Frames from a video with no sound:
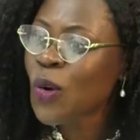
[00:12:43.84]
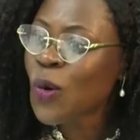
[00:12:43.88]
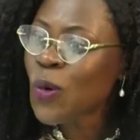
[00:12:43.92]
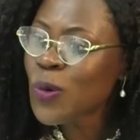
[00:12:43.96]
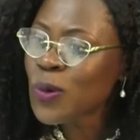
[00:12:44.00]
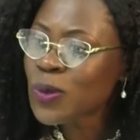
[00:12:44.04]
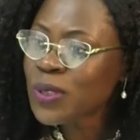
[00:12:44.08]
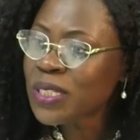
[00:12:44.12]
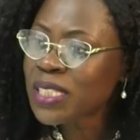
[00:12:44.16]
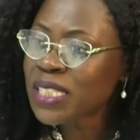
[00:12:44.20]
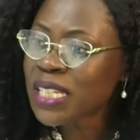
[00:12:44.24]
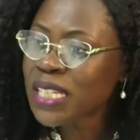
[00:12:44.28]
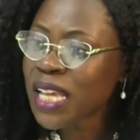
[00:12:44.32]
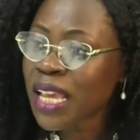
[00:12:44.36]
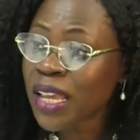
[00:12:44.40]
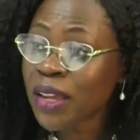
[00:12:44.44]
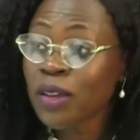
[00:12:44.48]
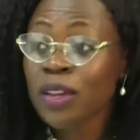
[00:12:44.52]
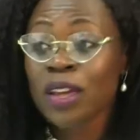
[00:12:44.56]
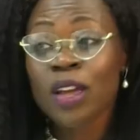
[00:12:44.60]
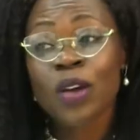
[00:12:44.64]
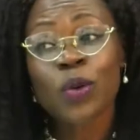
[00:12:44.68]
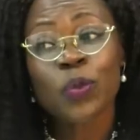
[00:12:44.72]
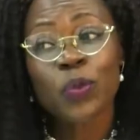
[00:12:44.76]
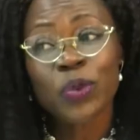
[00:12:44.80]
who say,
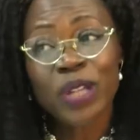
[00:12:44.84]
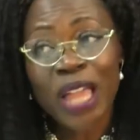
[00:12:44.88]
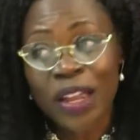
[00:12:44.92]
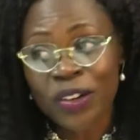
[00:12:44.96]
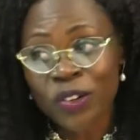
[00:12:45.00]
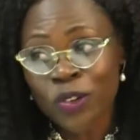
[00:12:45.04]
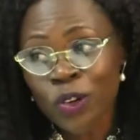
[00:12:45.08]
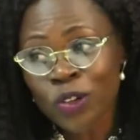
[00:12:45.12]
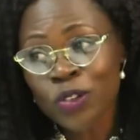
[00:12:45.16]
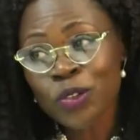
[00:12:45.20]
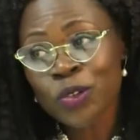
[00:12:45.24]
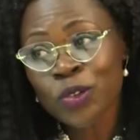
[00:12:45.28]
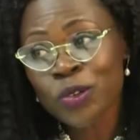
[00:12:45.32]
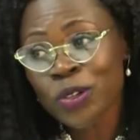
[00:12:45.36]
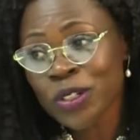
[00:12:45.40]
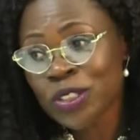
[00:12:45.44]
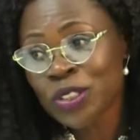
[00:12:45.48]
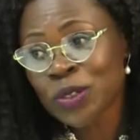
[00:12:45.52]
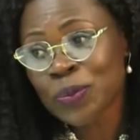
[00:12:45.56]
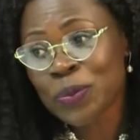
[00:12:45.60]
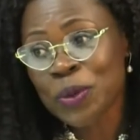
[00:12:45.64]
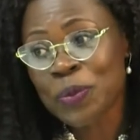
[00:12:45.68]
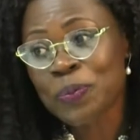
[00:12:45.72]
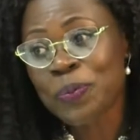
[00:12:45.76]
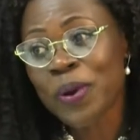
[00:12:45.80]
we are not going
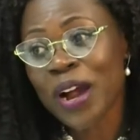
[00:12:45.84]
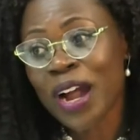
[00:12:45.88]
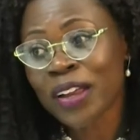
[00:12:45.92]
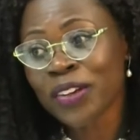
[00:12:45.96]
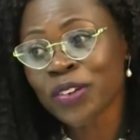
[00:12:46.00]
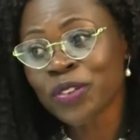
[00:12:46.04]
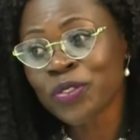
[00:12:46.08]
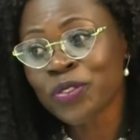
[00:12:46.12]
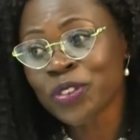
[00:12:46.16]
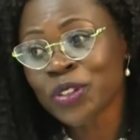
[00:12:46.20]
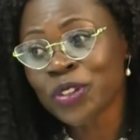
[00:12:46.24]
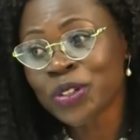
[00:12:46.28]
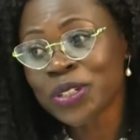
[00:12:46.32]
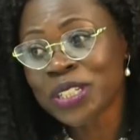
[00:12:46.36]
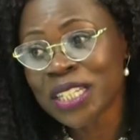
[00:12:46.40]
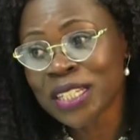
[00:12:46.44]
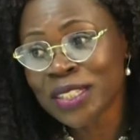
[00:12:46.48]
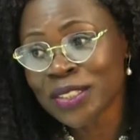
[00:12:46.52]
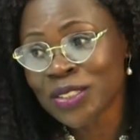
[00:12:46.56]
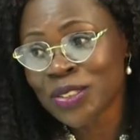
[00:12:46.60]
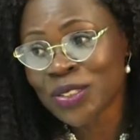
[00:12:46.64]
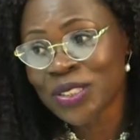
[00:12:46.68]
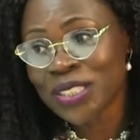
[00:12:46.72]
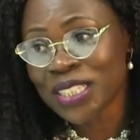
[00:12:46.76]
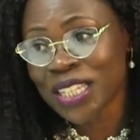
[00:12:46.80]
to be part of your
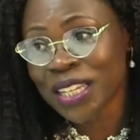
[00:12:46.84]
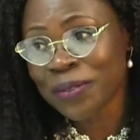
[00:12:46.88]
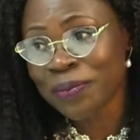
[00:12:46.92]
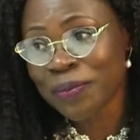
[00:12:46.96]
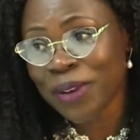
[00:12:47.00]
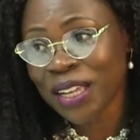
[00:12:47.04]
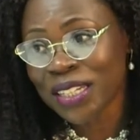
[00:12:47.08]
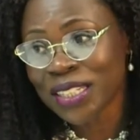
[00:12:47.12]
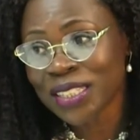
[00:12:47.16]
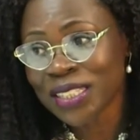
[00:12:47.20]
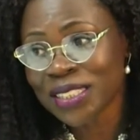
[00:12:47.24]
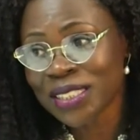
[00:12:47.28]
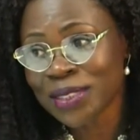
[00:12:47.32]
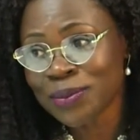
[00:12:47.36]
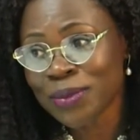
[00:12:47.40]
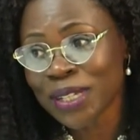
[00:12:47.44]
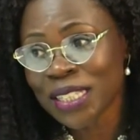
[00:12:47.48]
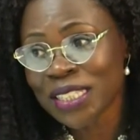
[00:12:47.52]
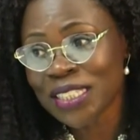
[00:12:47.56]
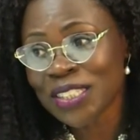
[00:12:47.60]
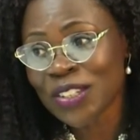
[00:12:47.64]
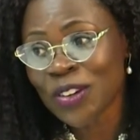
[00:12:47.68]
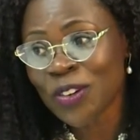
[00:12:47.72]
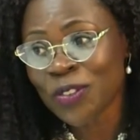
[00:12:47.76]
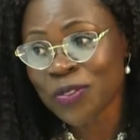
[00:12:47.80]
day-to-day -day
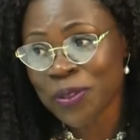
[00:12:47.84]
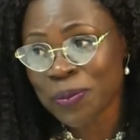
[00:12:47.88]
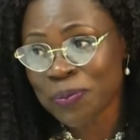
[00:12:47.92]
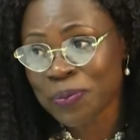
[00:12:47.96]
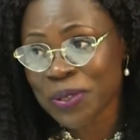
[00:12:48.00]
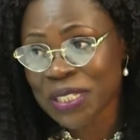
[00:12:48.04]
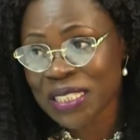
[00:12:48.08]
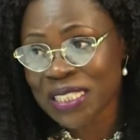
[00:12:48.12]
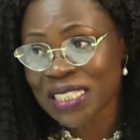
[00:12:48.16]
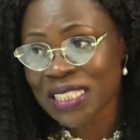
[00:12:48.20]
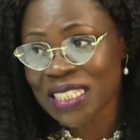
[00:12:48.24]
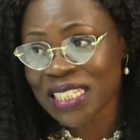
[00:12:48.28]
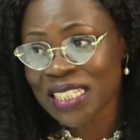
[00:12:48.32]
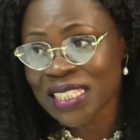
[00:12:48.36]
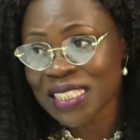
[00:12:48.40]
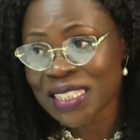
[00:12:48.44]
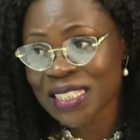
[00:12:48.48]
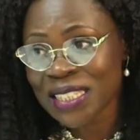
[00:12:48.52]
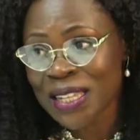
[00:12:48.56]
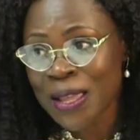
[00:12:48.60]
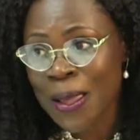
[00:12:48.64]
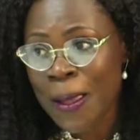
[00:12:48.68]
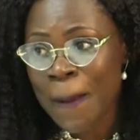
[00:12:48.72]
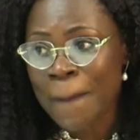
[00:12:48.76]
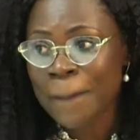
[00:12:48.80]
management of the business,
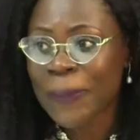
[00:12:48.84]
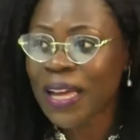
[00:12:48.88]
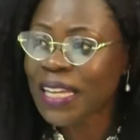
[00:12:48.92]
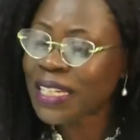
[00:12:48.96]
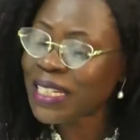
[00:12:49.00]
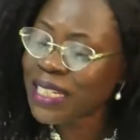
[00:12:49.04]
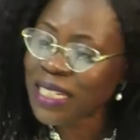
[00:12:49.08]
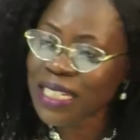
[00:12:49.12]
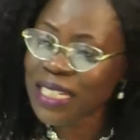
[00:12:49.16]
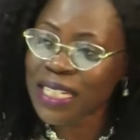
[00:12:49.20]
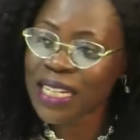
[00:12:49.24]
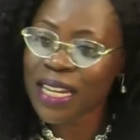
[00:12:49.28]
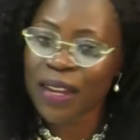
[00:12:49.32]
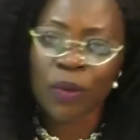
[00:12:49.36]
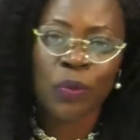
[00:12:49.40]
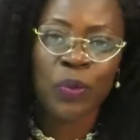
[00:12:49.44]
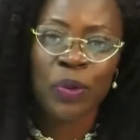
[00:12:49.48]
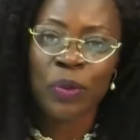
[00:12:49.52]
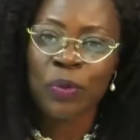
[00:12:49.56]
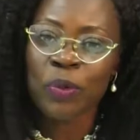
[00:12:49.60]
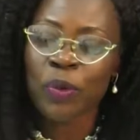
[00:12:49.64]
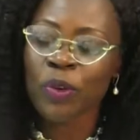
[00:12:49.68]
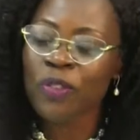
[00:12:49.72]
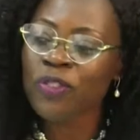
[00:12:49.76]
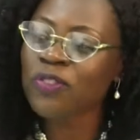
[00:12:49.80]
but here we
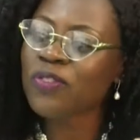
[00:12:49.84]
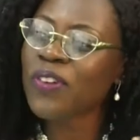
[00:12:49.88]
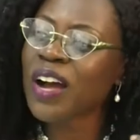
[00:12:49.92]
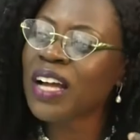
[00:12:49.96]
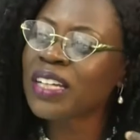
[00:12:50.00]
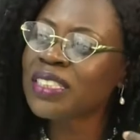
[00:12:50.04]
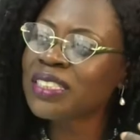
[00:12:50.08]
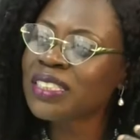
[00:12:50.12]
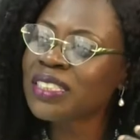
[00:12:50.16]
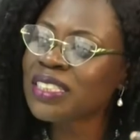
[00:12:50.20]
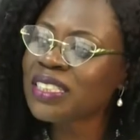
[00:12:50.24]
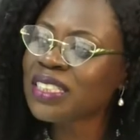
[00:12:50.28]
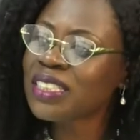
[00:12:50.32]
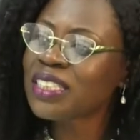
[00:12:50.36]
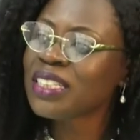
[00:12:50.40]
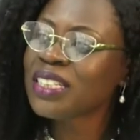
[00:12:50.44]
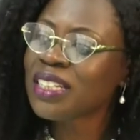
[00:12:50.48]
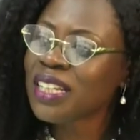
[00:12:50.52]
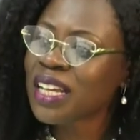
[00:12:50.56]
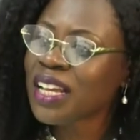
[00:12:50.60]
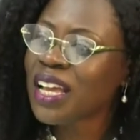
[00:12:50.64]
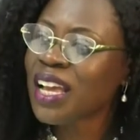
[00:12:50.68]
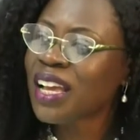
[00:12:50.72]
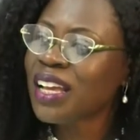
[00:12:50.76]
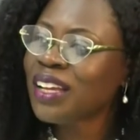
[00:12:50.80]
will fund
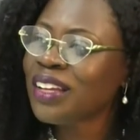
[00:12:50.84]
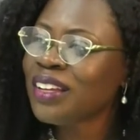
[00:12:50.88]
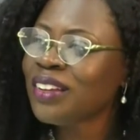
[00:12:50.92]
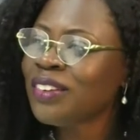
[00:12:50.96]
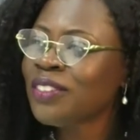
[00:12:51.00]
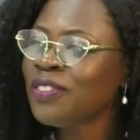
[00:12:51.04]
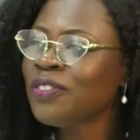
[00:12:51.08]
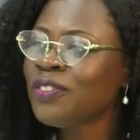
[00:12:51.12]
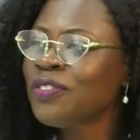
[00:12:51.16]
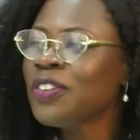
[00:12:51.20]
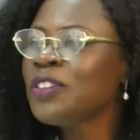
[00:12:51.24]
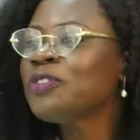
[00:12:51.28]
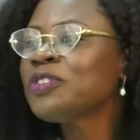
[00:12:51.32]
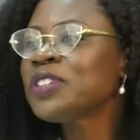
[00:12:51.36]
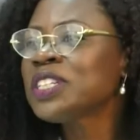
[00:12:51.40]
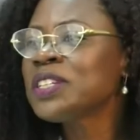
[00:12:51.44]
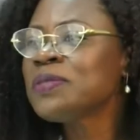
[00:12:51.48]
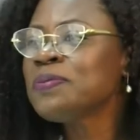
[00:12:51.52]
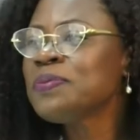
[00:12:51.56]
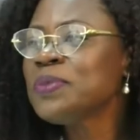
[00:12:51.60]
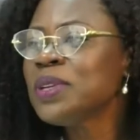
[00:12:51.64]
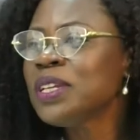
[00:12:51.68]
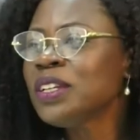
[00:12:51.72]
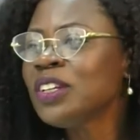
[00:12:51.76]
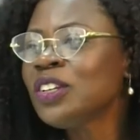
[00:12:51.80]
50
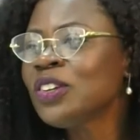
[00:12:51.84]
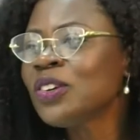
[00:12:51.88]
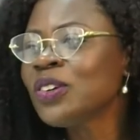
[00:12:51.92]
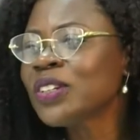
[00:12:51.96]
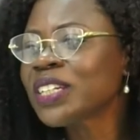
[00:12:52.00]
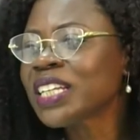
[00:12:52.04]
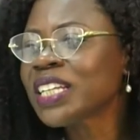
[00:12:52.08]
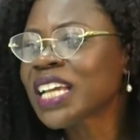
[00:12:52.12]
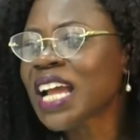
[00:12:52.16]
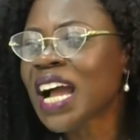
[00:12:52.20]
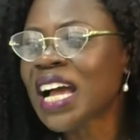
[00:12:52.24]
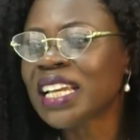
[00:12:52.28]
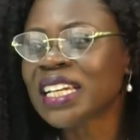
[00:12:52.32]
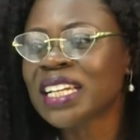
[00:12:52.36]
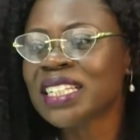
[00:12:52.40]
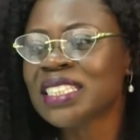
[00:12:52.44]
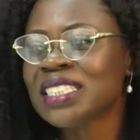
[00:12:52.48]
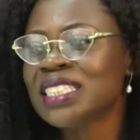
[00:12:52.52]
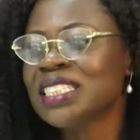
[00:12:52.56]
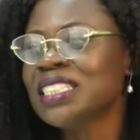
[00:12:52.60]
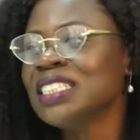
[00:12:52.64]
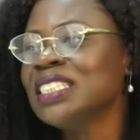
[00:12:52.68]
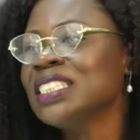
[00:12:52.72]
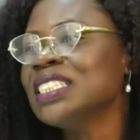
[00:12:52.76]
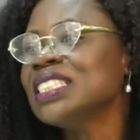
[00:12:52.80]
million Ghana
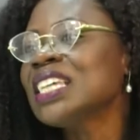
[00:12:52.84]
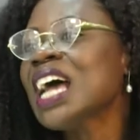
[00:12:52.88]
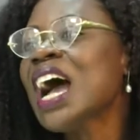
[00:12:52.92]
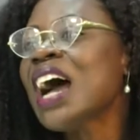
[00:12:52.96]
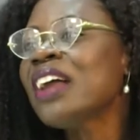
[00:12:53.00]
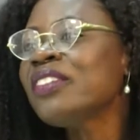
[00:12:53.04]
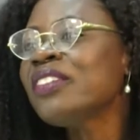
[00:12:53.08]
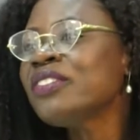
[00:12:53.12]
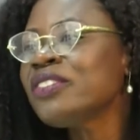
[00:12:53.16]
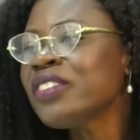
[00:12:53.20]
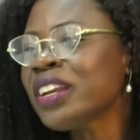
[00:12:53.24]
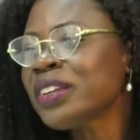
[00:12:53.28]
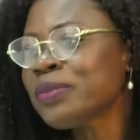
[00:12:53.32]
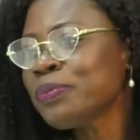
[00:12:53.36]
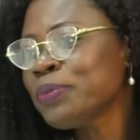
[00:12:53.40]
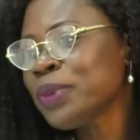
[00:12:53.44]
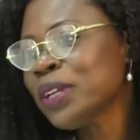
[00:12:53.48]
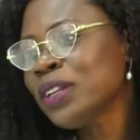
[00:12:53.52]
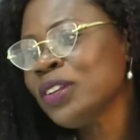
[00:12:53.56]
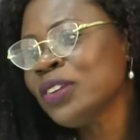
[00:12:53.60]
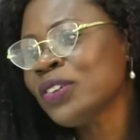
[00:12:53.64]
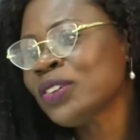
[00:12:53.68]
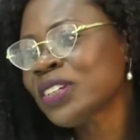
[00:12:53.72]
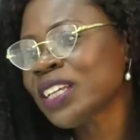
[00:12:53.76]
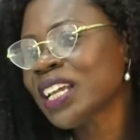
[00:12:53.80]
cedis, 100
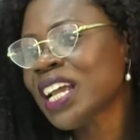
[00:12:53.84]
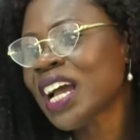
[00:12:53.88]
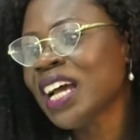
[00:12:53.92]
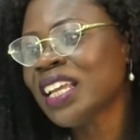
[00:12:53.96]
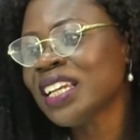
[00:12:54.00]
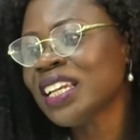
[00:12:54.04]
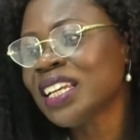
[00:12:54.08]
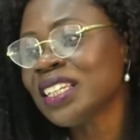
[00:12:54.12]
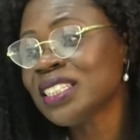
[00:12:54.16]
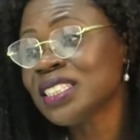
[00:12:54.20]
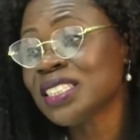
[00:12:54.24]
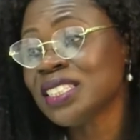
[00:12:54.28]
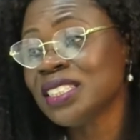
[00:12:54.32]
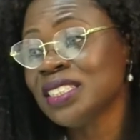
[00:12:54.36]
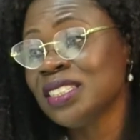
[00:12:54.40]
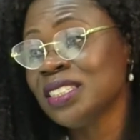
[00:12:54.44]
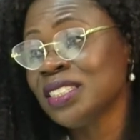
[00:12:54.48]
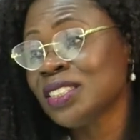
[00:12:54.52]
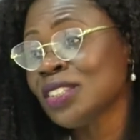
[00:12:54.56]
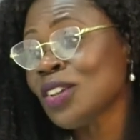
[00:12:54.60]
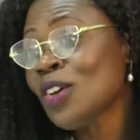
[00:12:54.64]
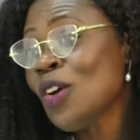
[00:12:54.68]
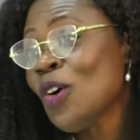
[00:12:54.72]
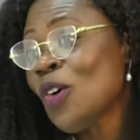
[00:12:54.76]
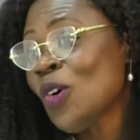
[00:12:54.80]
million Ghana
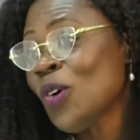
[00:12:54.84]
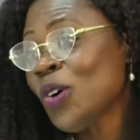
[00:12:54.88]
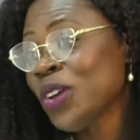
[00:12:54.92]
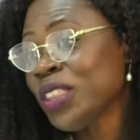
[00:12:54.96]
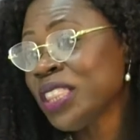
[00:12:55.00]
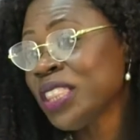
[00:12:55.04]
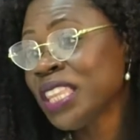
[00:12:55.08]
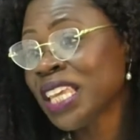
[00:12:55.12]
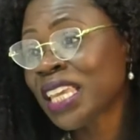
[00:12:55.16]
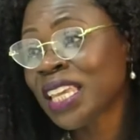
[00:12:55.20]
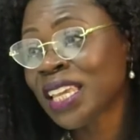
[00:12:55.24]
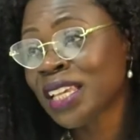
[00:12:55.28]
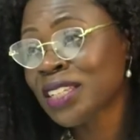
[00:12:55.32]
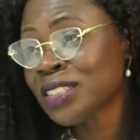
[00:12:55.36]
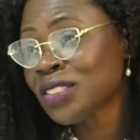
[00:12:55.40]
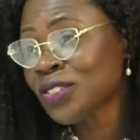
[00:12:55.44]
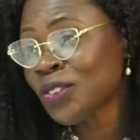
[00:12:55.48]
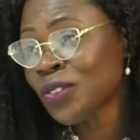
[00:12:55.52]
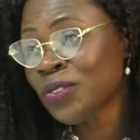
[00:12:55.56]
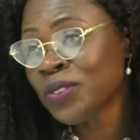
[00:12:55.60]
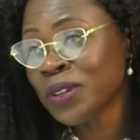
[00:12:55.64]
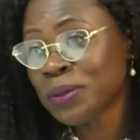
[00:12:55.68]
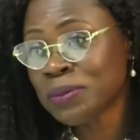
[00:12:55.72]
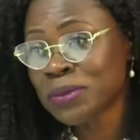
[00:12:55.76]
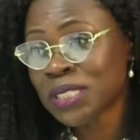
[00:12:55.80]
cedis, or in the case
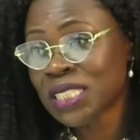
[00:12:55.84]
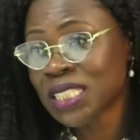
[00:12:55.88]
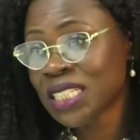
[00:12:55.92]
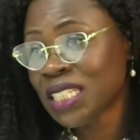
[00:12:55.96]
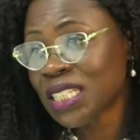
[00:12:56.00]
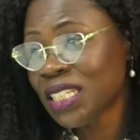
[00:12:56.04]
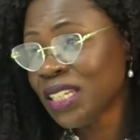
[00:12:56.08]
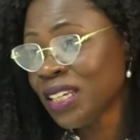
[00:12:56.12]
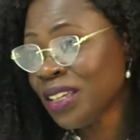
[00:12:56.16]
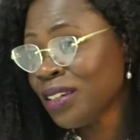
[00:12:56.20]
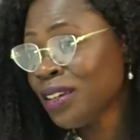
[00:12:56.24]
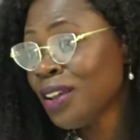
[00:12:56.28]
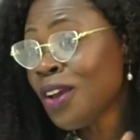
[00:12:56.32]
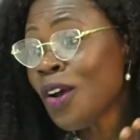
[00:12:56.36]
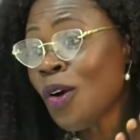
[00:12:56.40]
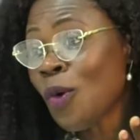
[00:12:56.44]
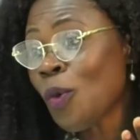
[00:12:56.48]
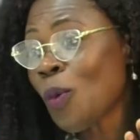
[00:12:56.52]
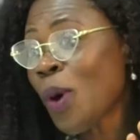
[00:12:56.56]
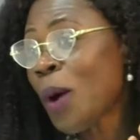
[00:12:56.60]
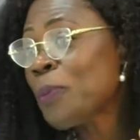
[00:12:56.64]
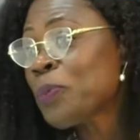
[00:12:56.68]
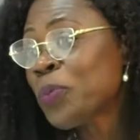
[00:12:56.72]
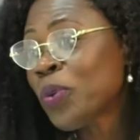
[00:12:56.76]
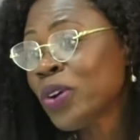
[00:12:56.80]
of MTN,
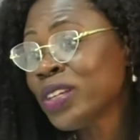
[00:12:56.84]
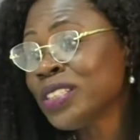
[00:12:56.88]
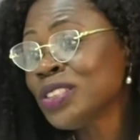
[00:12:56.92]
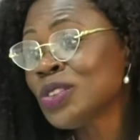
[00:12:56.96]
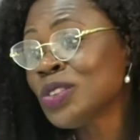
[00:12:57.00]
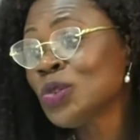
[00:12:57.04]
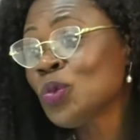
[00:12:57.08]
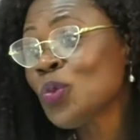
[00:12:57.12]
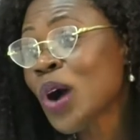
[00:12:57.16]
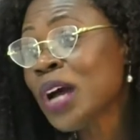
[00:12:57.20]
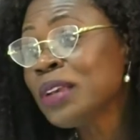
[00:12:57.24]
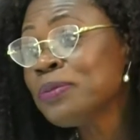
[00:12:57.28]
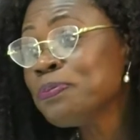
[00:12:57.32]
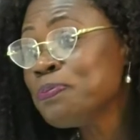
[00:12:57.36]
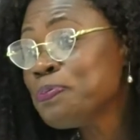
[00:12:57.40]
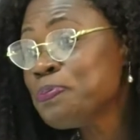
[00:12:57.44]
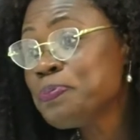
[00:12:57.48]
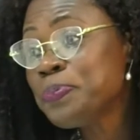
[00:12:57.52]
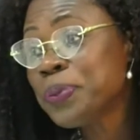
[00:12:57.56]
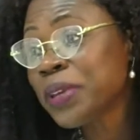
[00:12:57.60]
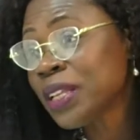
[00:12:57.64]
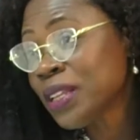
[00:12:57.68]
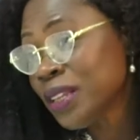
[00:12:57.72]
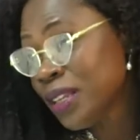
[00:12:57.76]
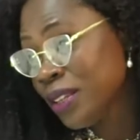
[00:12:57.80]
1.1
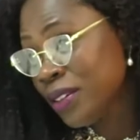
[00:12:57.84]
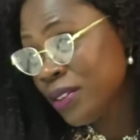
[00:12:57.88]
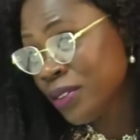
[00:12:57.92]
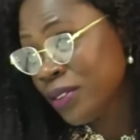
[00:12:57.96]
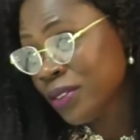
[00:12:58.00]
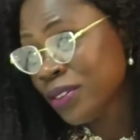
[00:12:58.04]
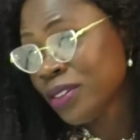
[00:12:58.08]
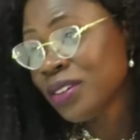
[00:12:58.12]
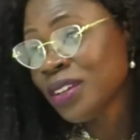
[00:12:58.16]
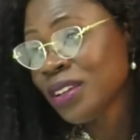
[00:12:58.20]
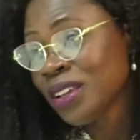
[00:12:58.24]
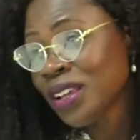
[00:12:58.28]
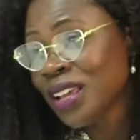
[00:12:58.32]
billion